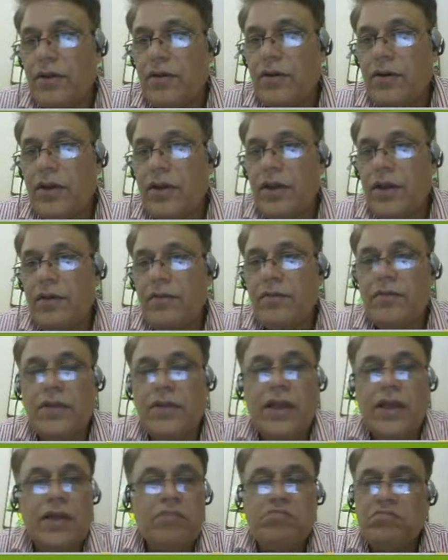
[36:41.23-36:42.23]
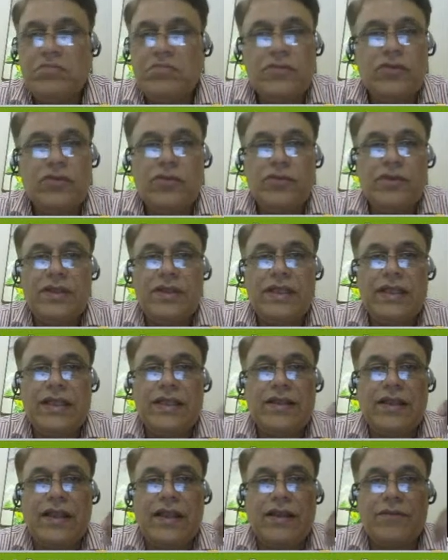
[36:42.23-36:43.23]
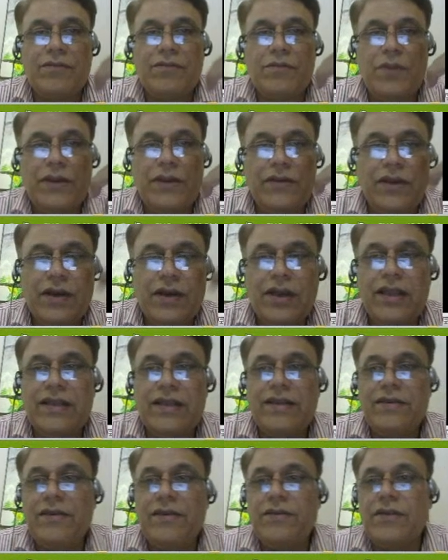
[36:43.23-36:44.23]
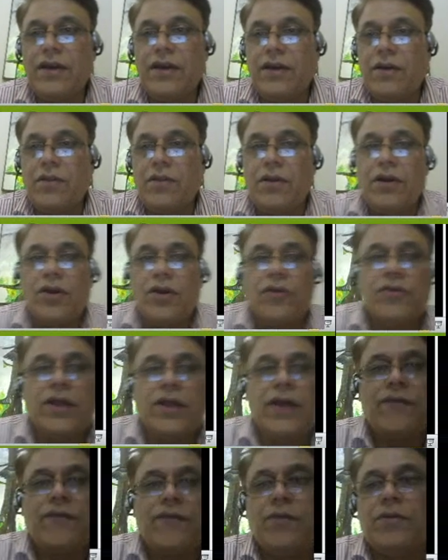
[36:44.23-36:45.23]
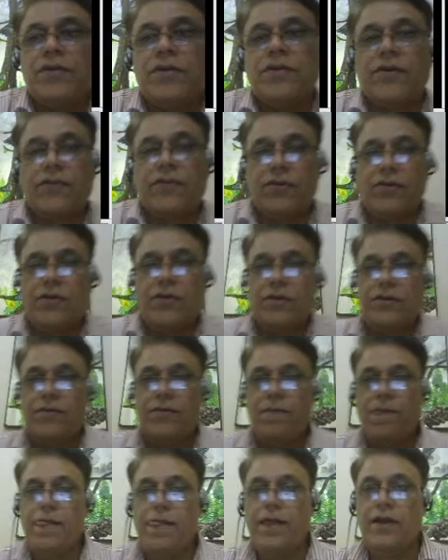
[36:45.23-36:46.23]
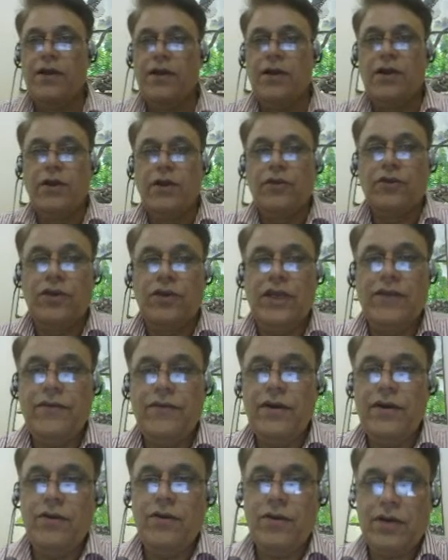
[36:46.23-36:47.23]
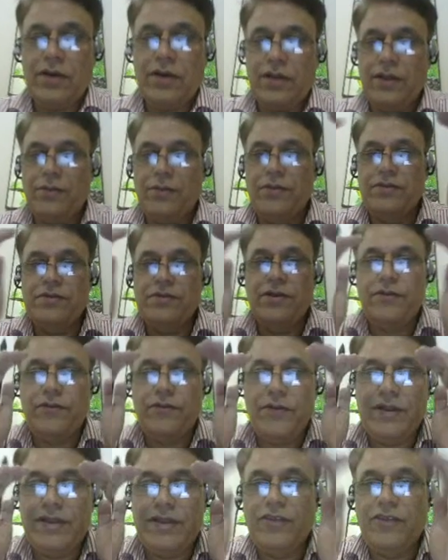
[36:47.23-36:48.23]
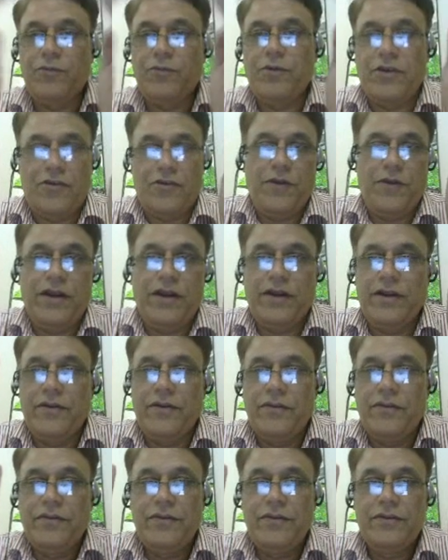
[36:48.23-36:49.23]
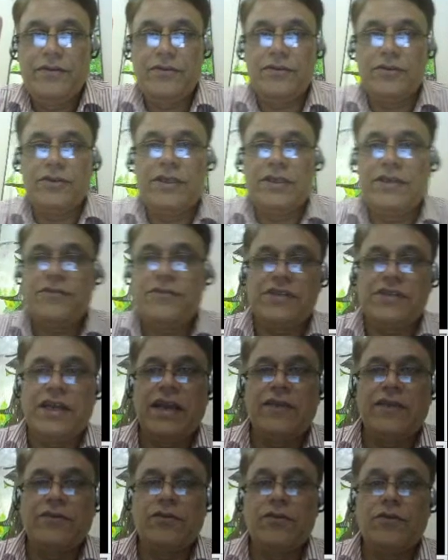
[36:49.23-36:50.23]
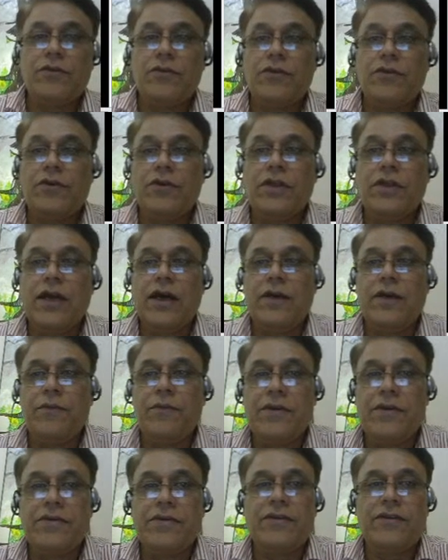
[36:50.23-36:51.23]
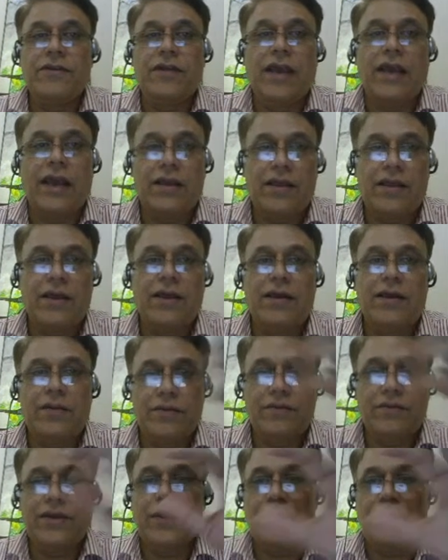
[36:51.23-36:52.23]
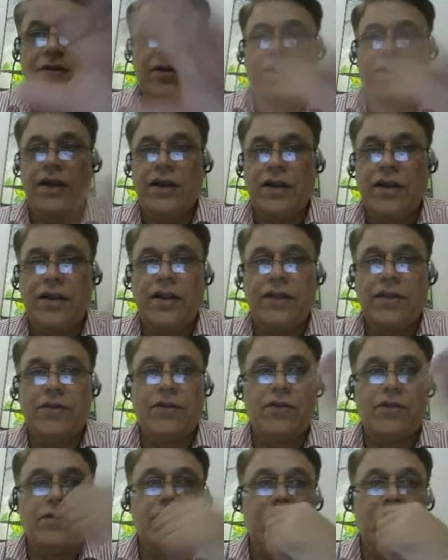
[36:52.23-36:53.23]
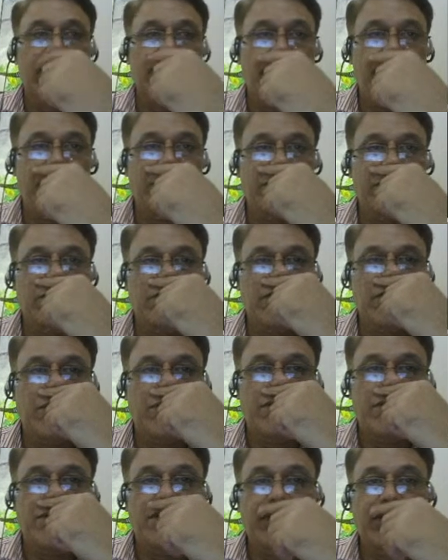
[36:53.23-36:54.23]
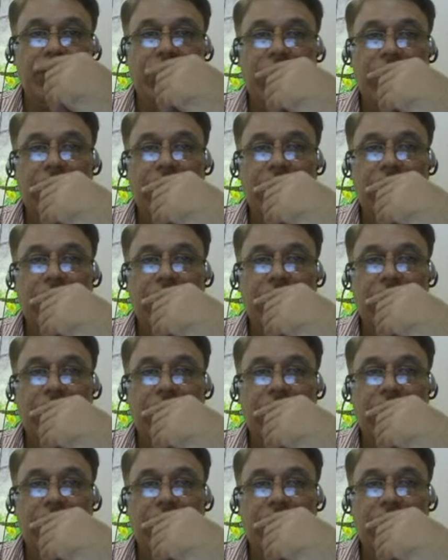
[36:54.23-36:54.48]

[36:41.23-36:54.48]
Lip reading: Okay, so basically this is the concern of every business owner. So he will look the business with this perspective. So his take, so know the business as a separate entity, as you know the definition of the business.